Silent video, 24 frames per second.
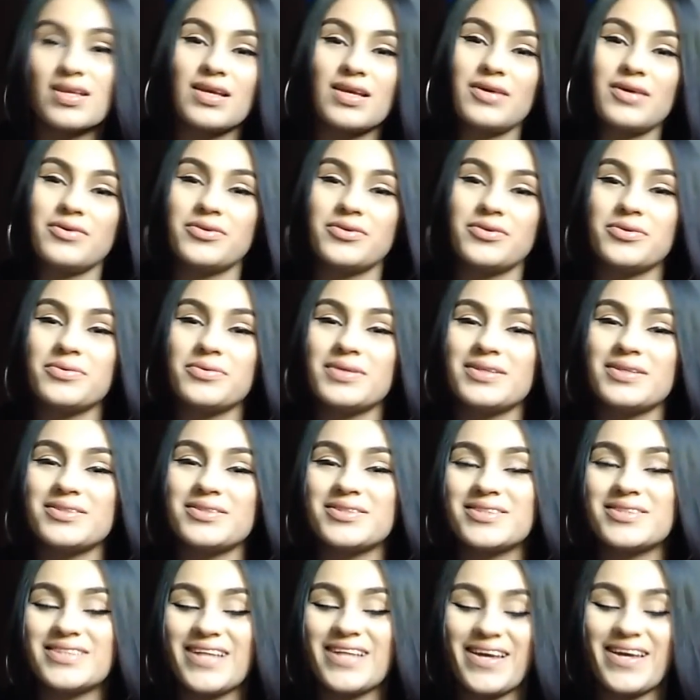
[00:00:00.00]
I don't know what else to
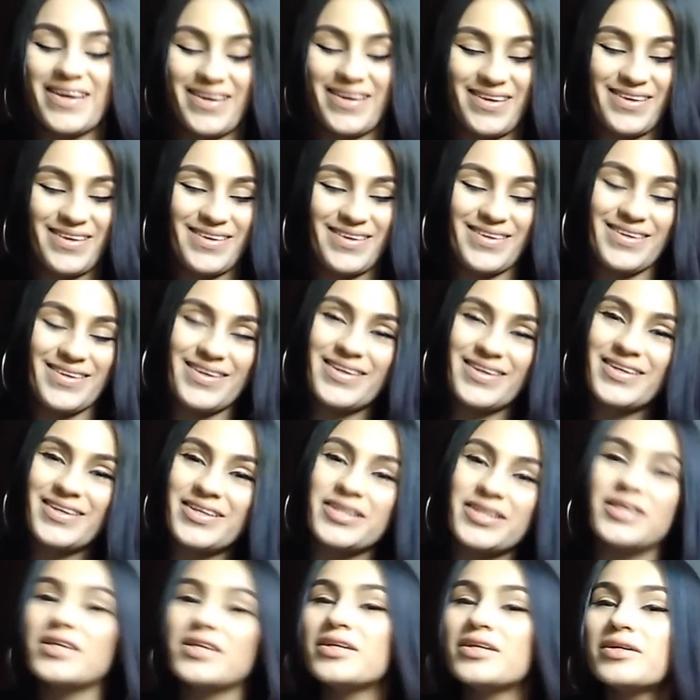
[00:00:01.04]
say.
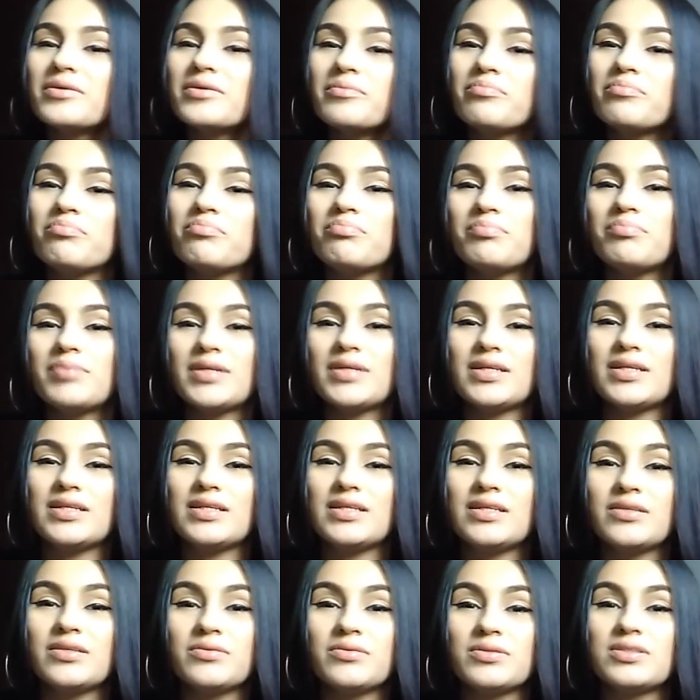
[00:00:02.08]
But
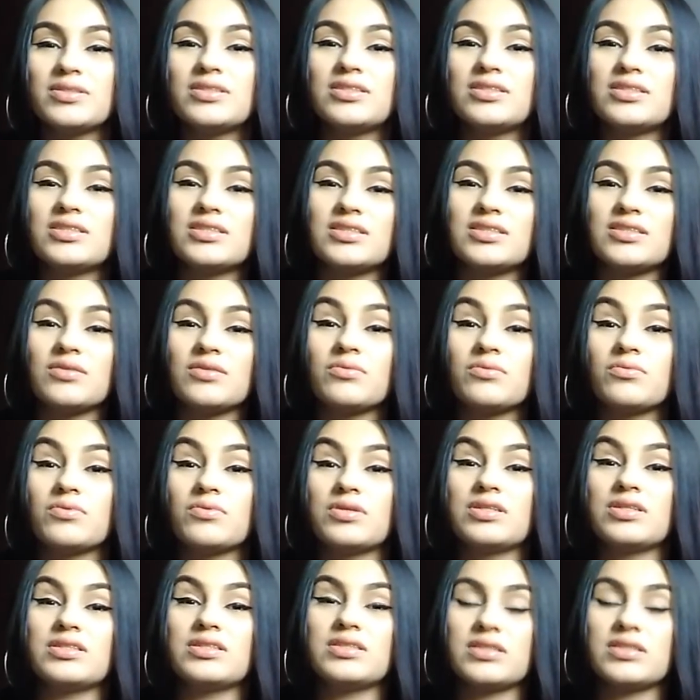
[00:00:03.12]
it was just the
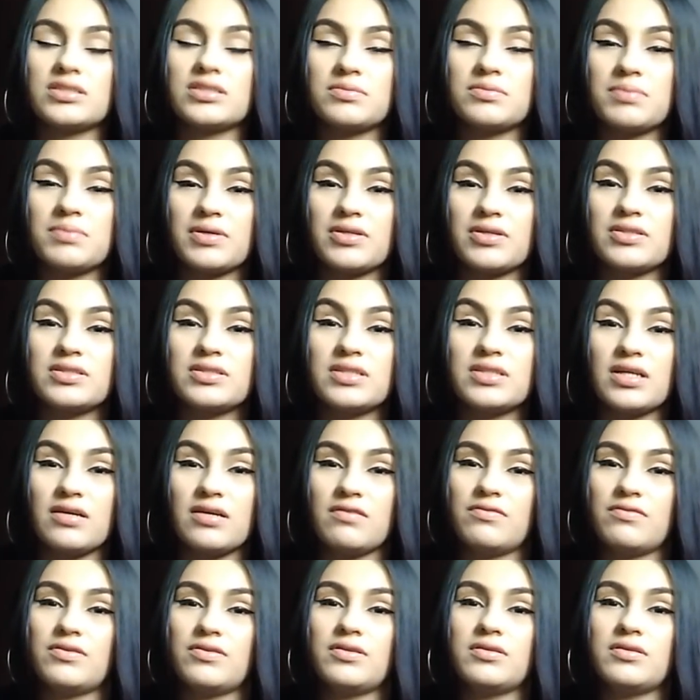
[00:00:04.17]
worst experience
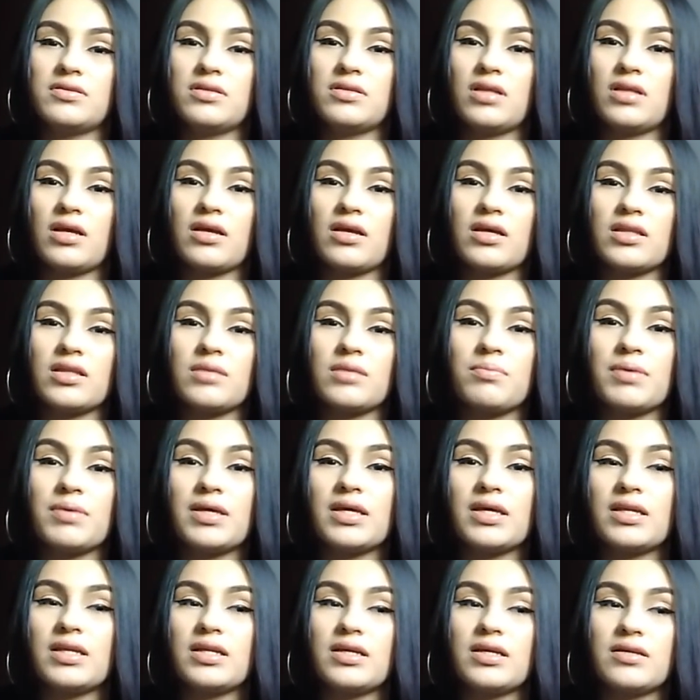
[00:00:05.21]
ever. Like, at the
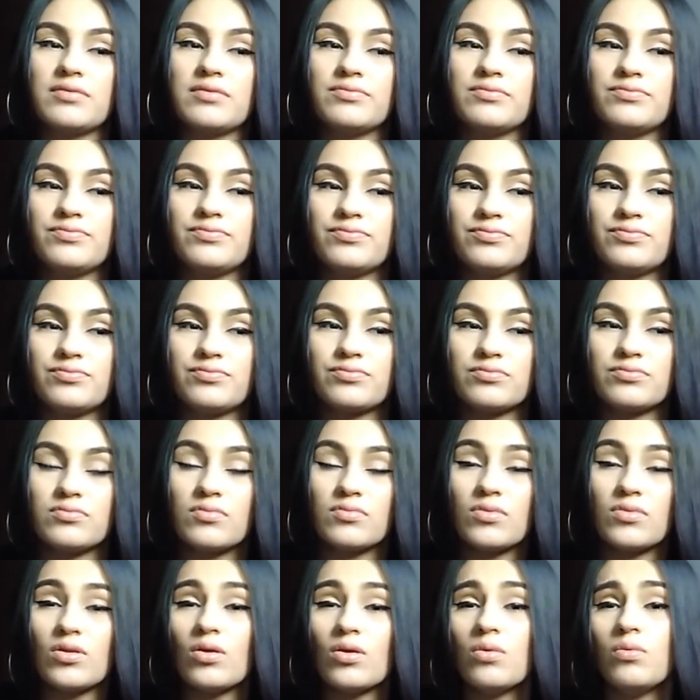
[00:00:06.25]
beginning,
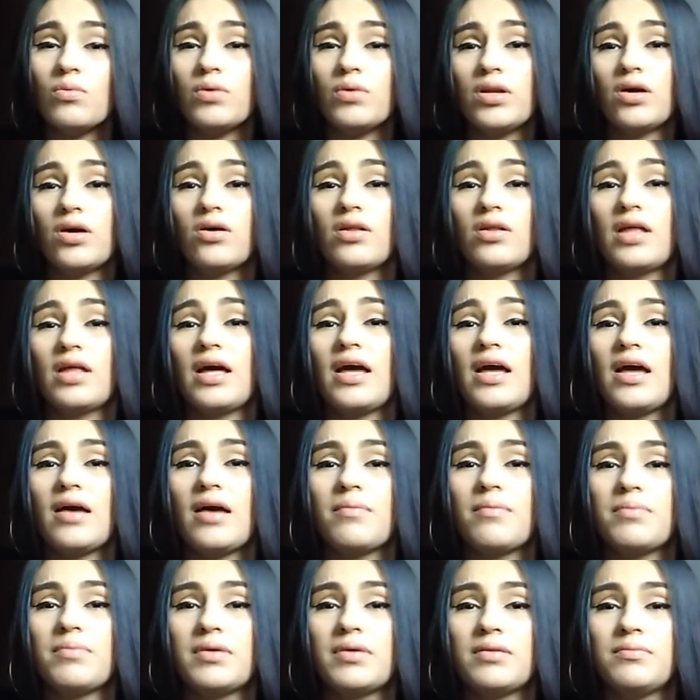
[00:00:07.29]
when all that
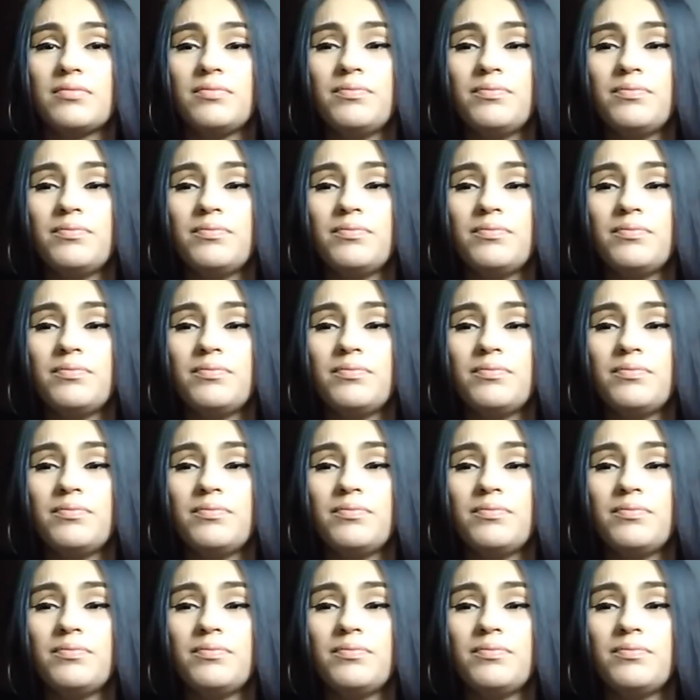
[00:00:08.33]
happened,